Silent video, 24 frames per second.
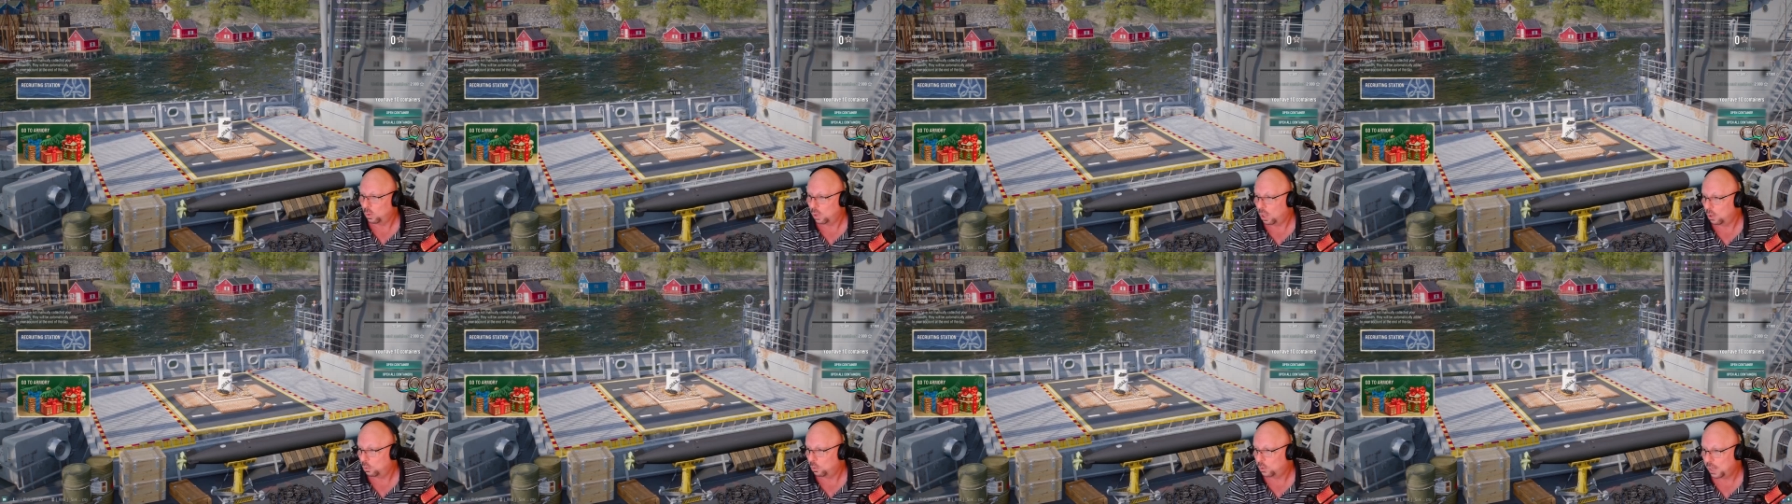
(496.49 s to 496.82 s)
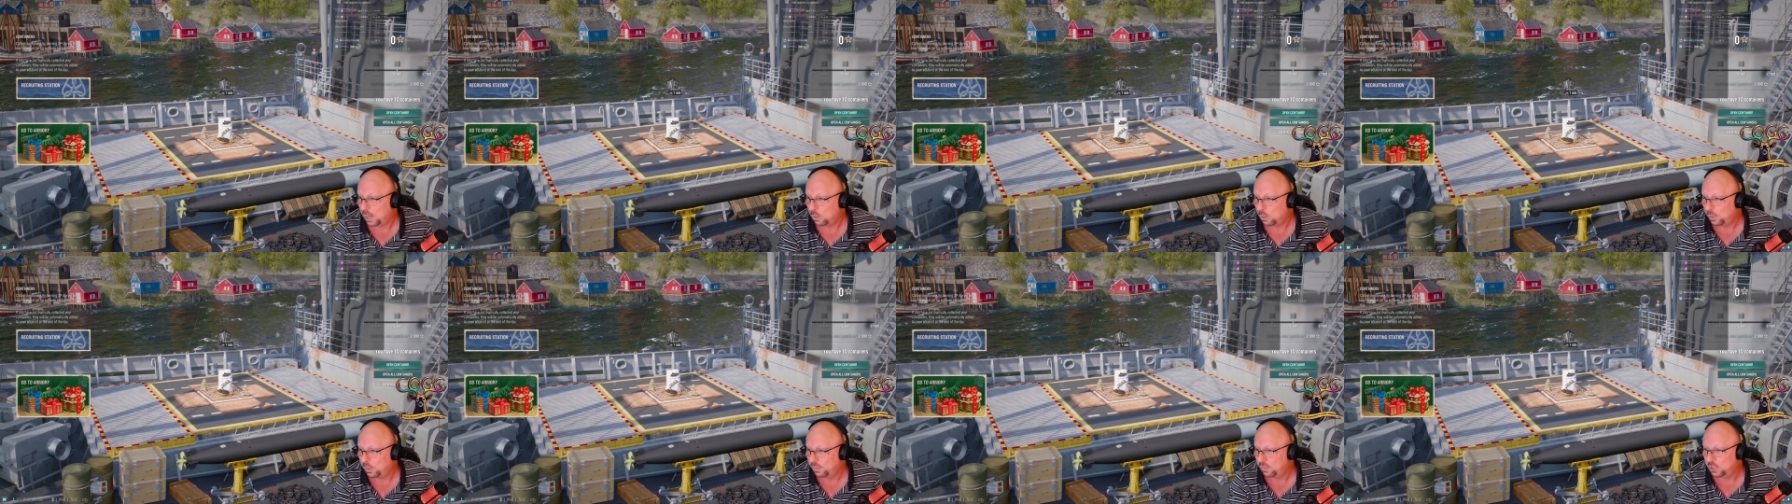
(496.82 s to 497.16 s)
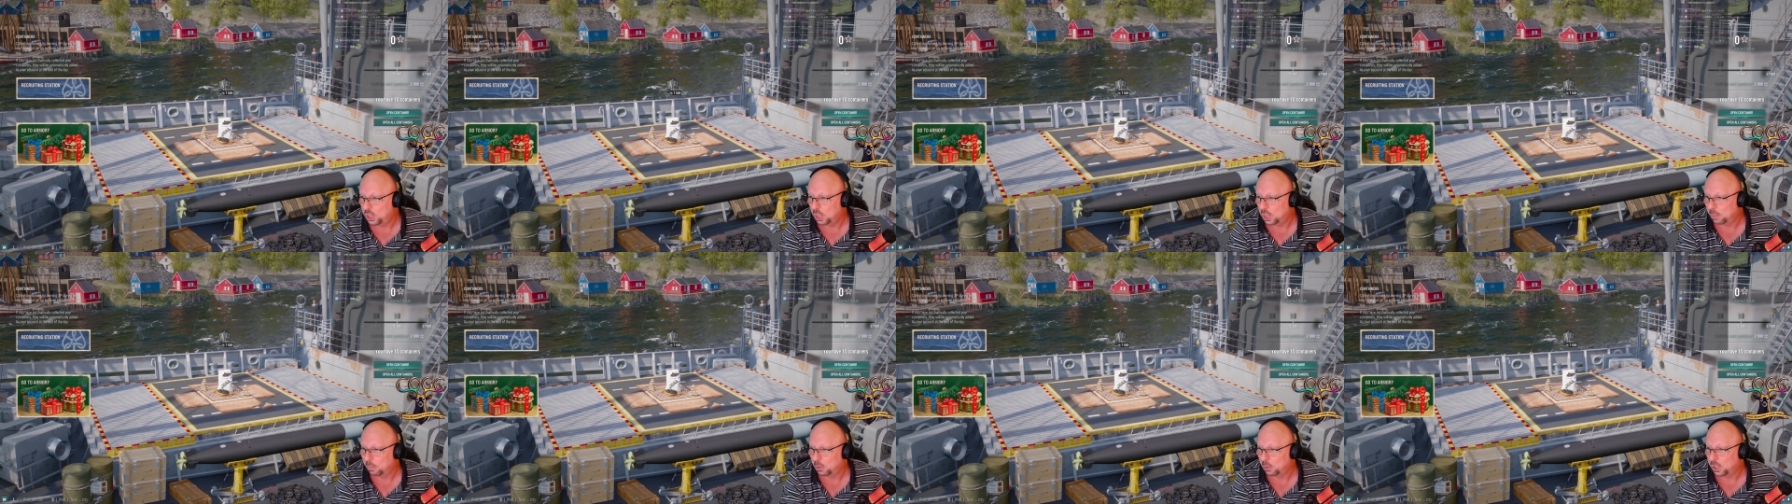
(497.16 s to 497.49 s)
Okay, we've
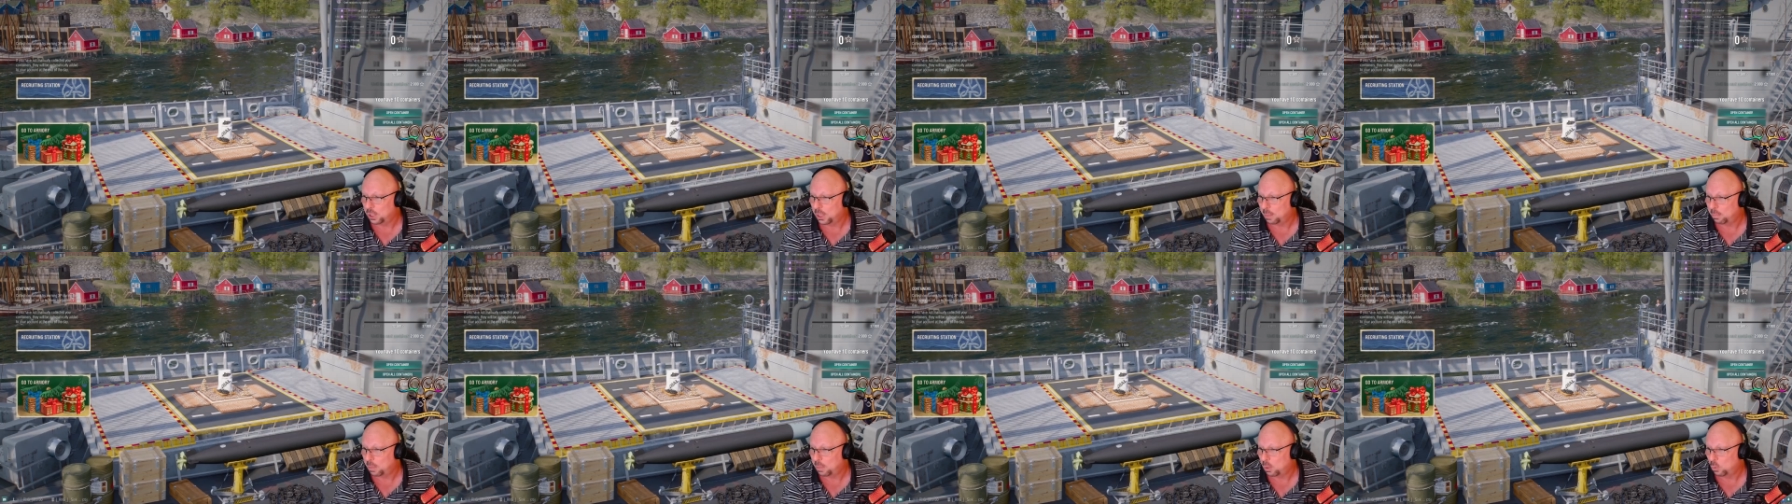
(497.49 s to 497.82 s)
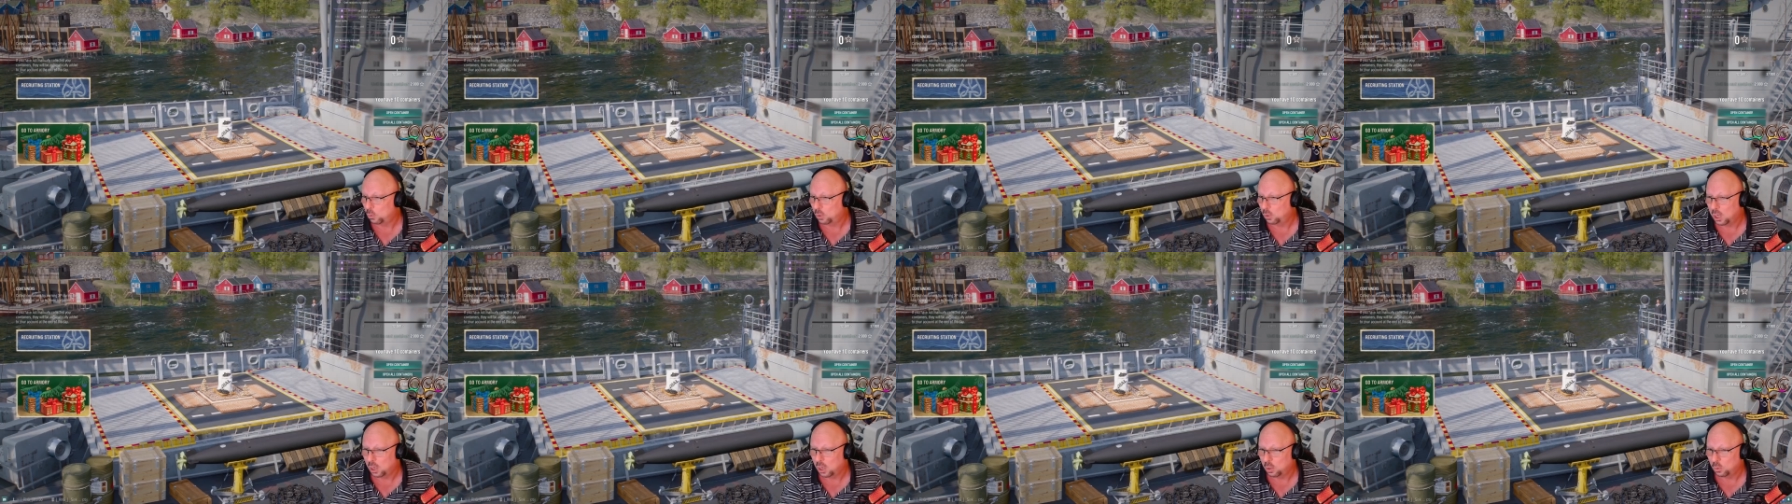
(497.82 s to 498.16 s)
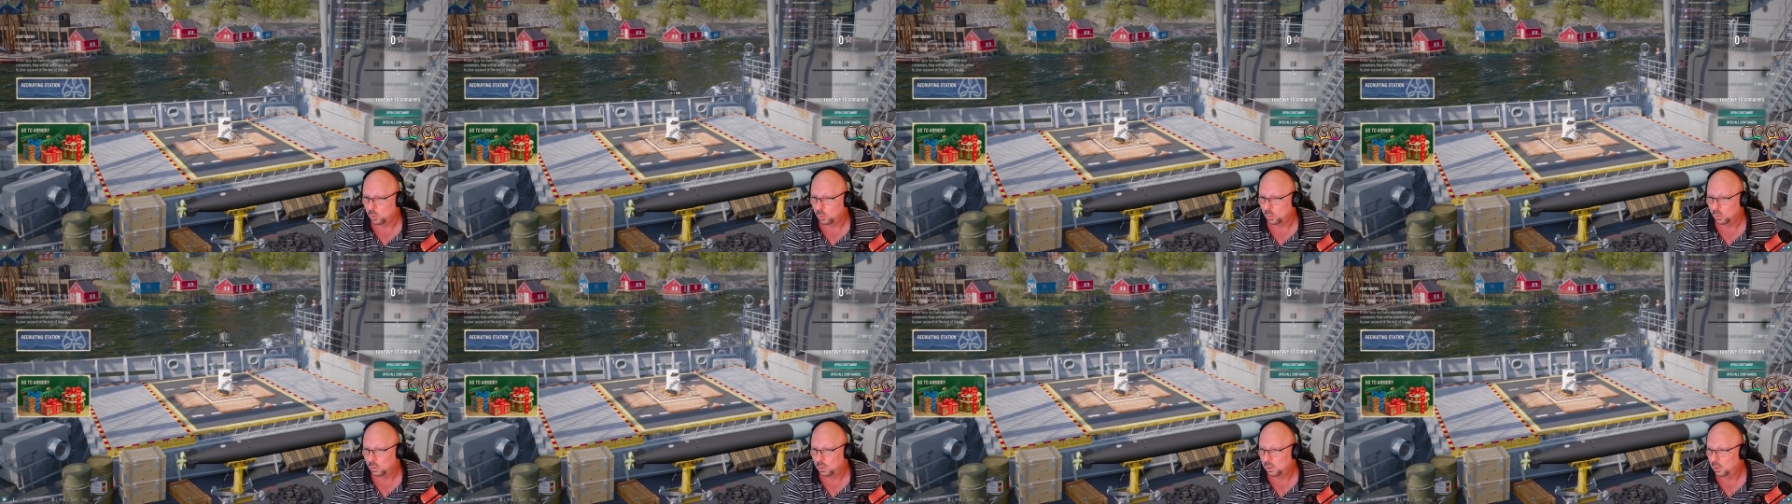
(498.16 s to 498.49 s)
doubled up on
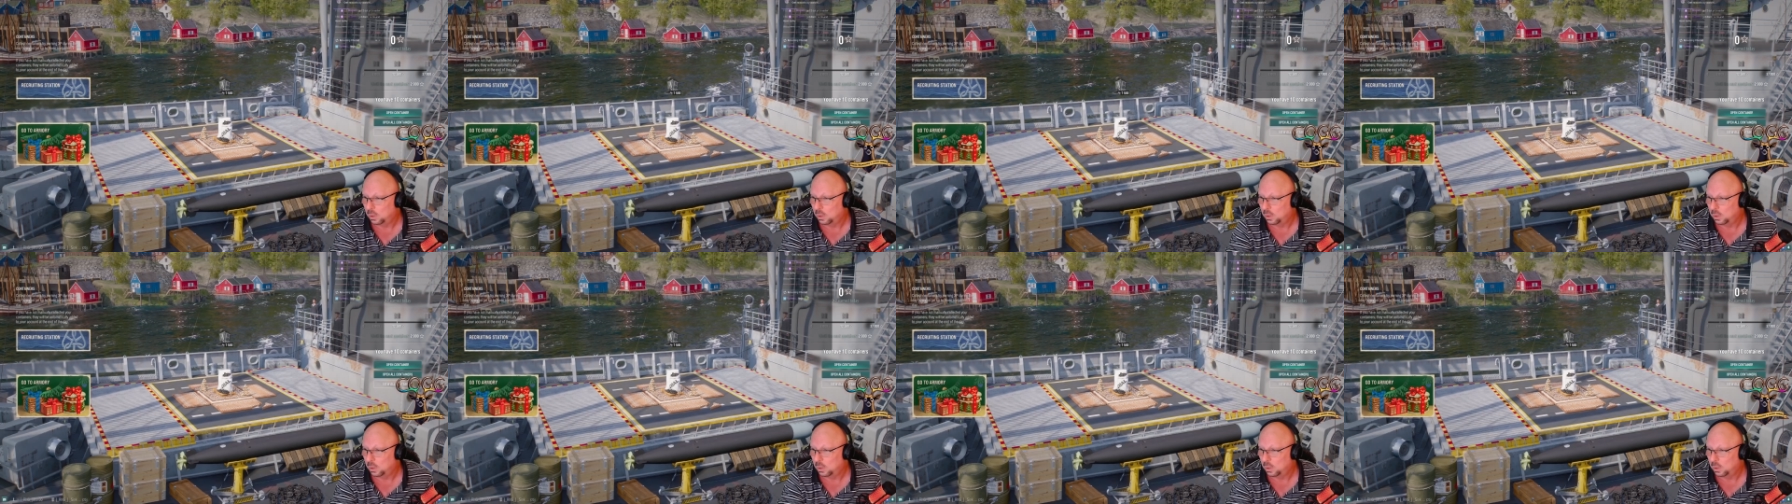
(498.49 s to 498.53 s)
coal.